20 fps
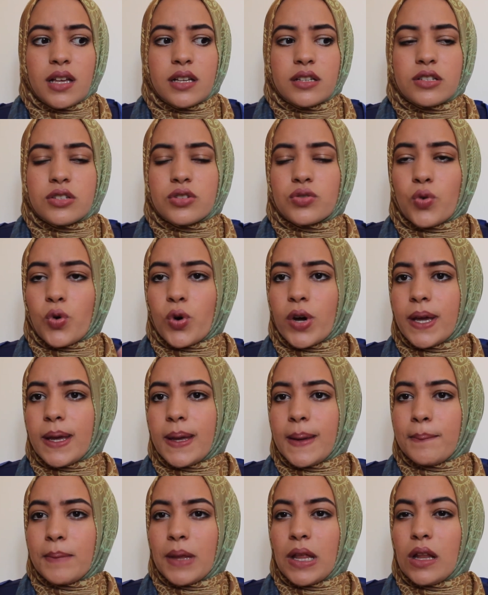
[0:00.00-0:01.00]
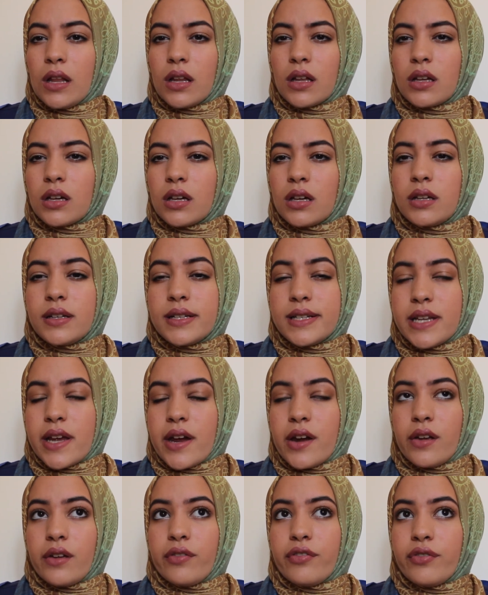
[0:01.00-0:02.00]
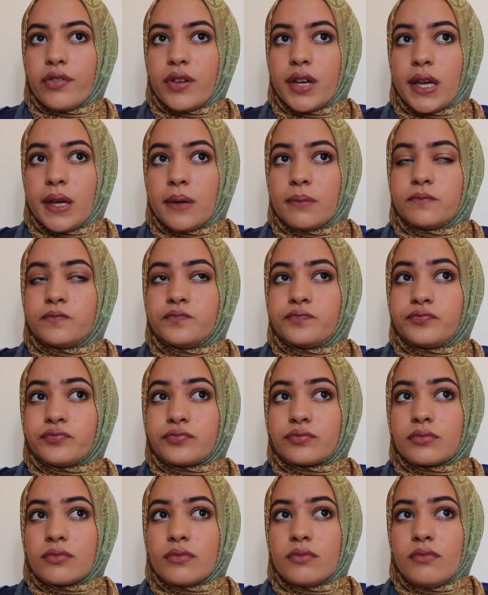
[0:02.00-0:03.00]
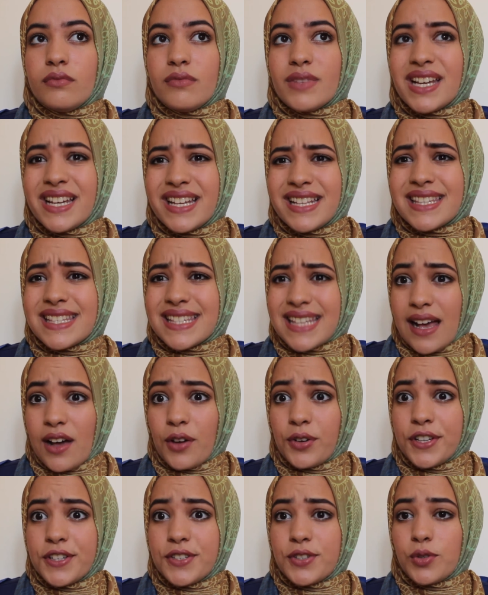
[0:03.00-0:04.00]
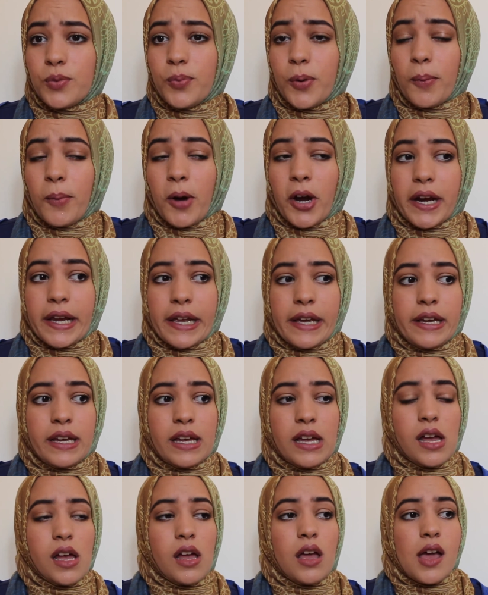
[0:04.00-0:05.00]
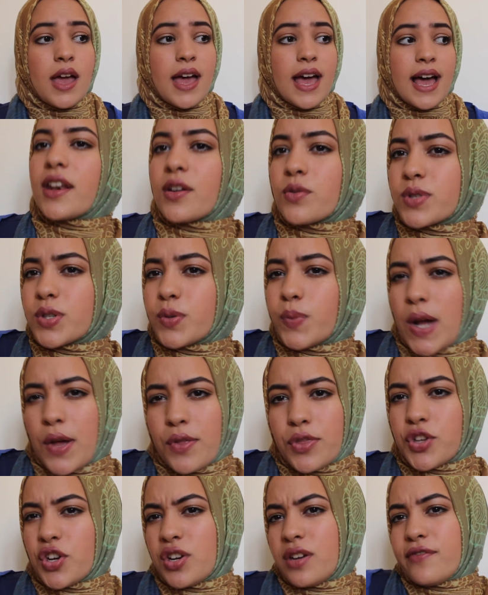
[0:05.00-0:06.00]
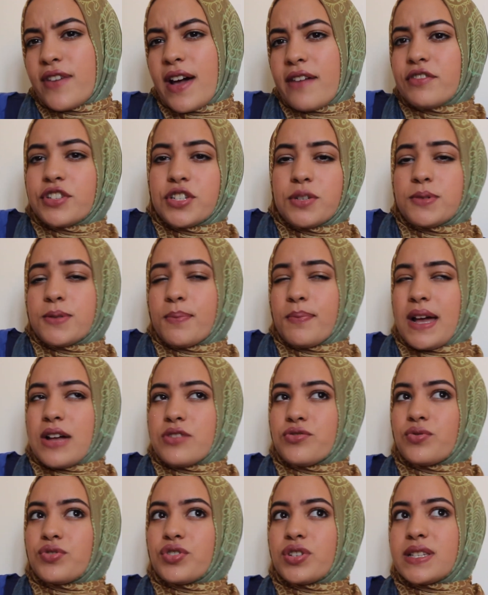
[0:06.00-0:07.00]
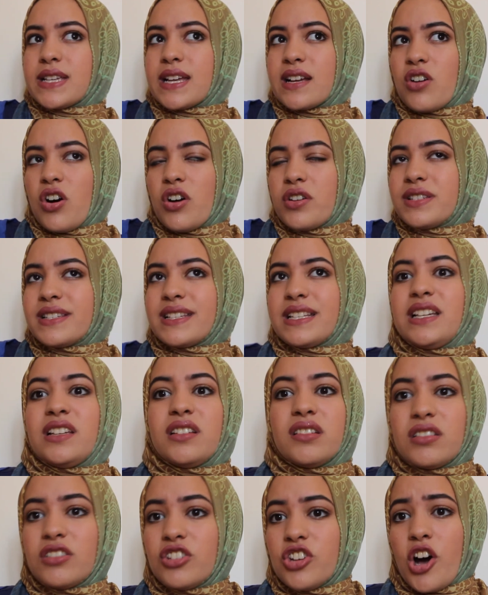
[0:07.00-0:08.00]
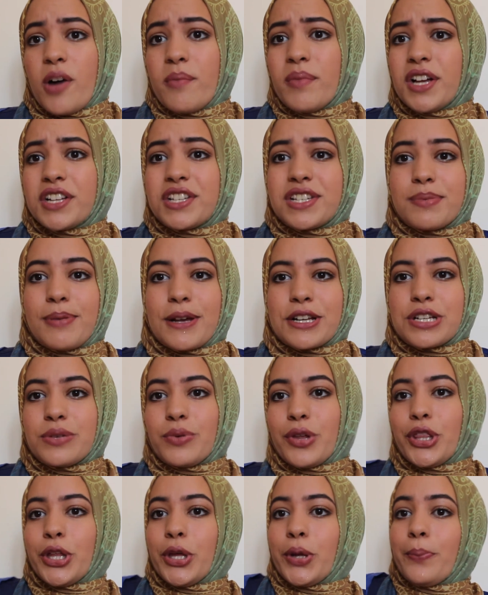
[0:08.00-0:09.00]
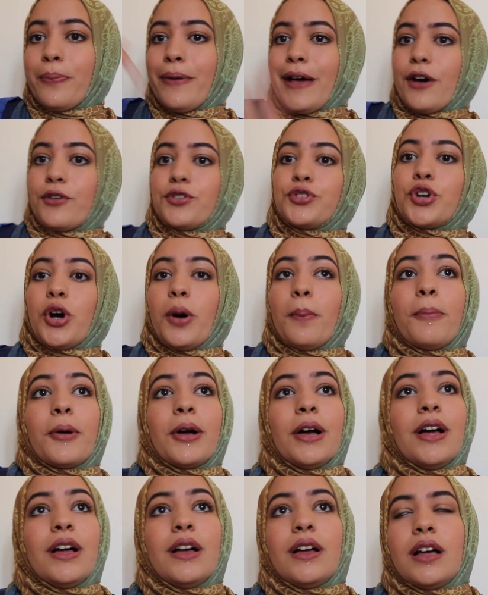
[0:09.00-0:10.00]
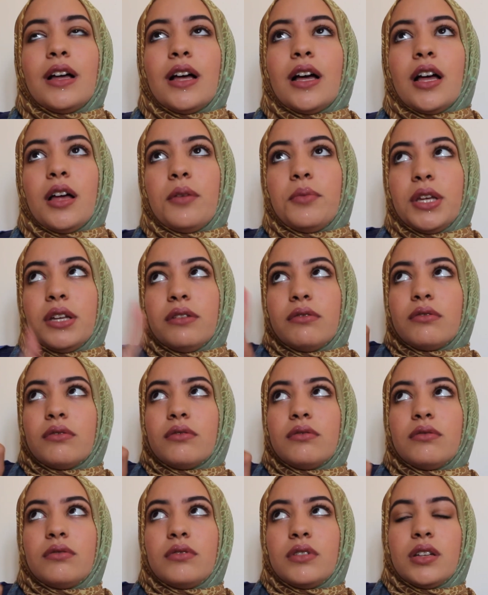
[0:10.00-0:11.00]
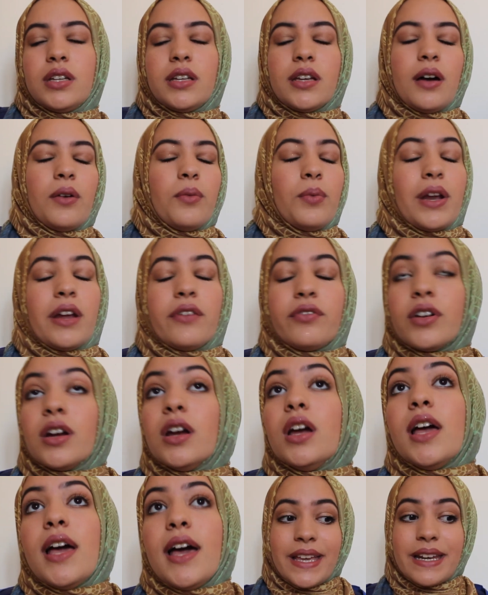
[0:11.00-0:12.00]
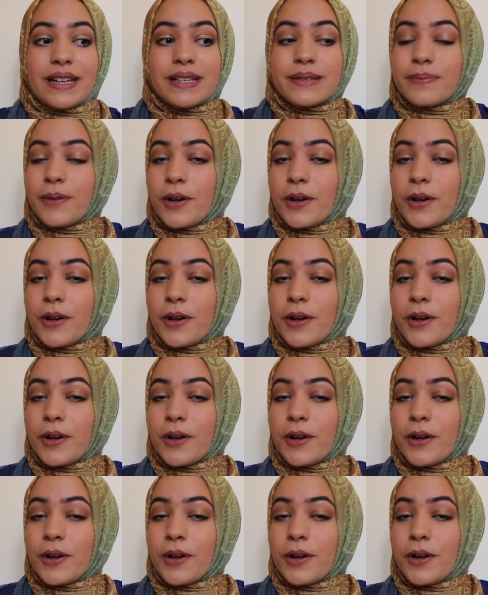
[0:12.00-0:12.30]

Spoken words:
soy milk, dairy free, in Saudi supermarket, and it was around 35 Egyptian pounds, which is like honestly not much, especially with the pound drop. I mean, yeah, whatever. It is